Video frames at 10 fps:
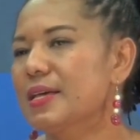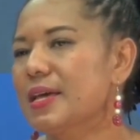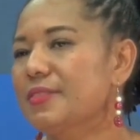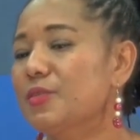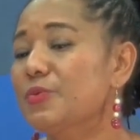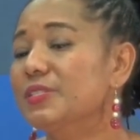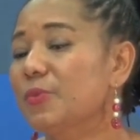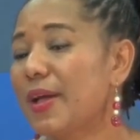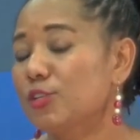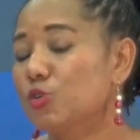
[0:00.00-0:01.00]
and the reason
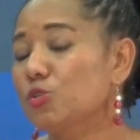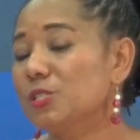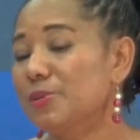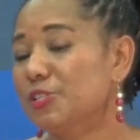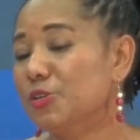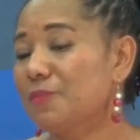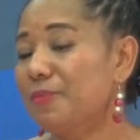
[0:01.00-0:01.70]
why I chose this particular